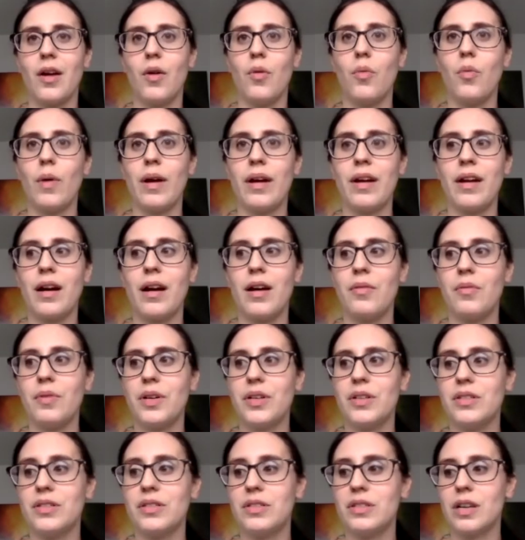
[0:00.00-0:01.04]
When I
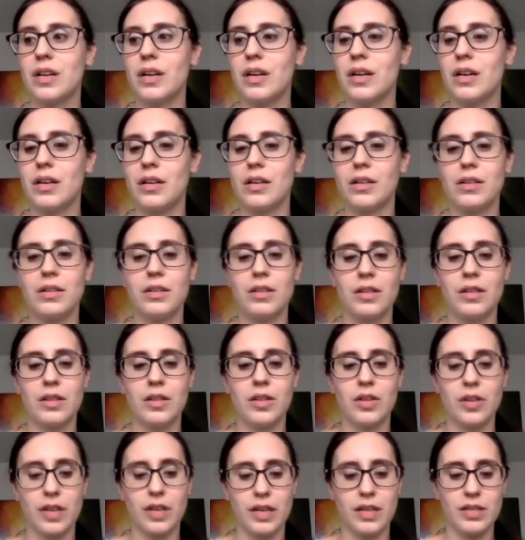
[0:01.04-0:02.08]
was
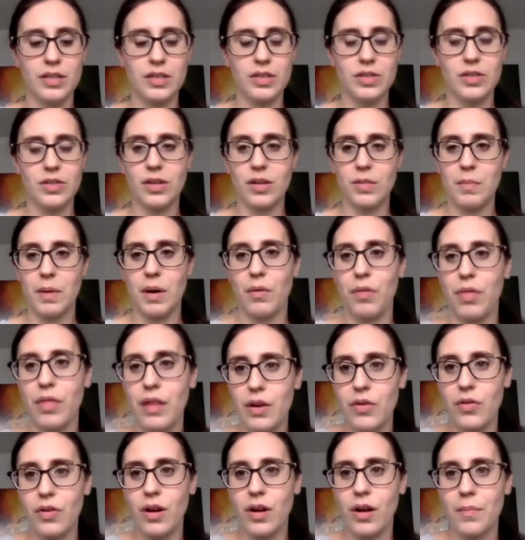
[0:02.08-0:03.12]
looking to start up my own
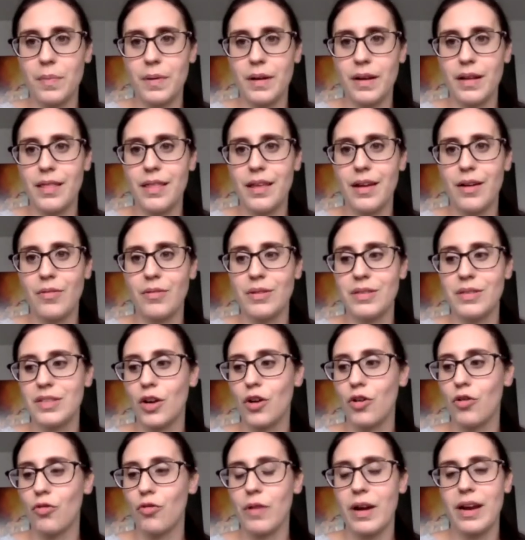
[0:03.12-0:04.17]
theater company, there was a
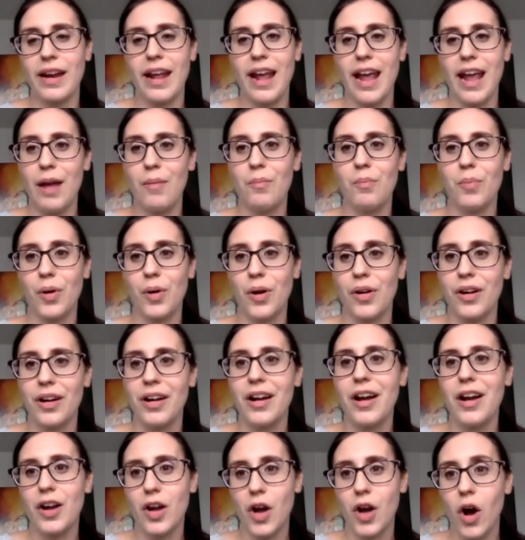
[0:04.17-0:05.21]
great handbook
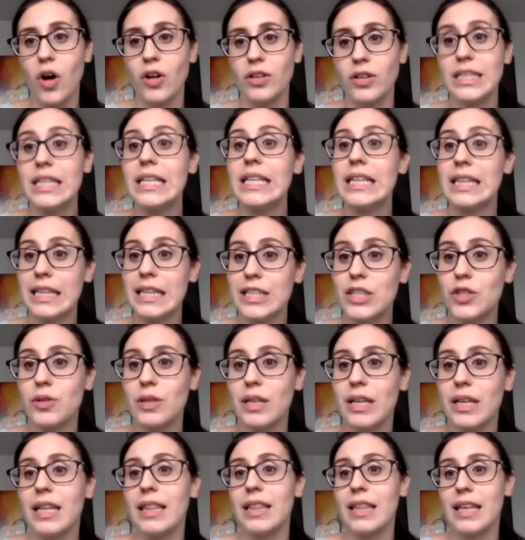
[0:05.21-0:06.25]
called
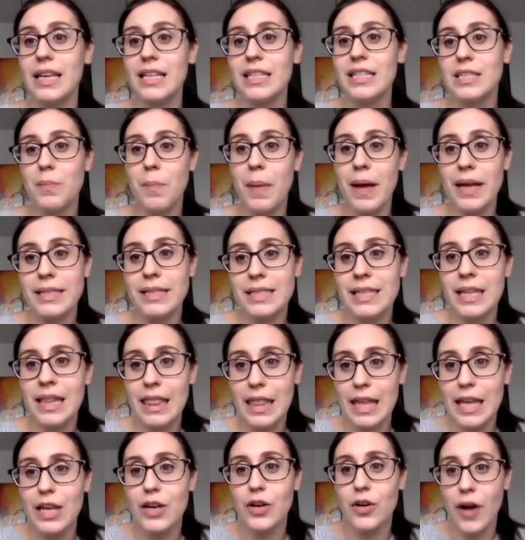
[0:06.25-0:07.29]
literally the Independent
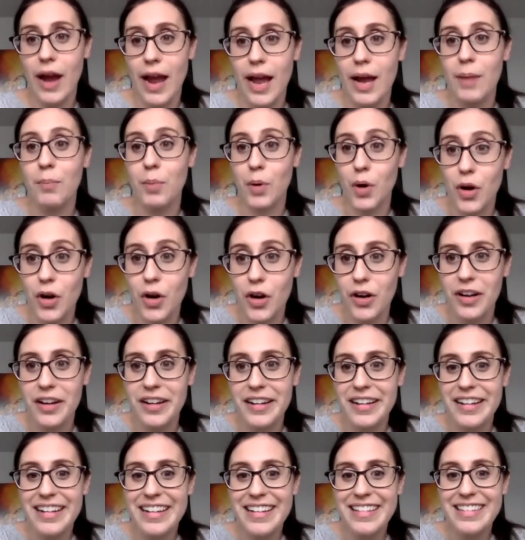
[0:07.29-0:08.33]
Theater Handbook
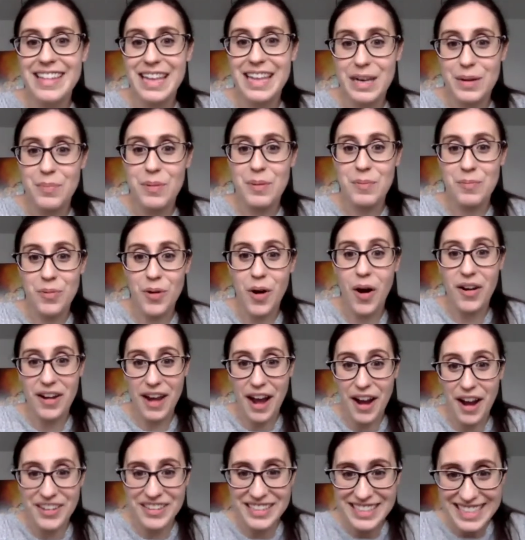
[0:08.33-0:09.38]
that had been brought
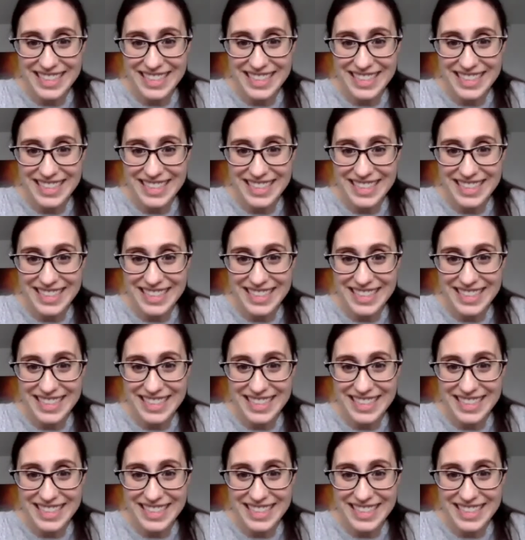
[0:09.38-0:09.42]
out.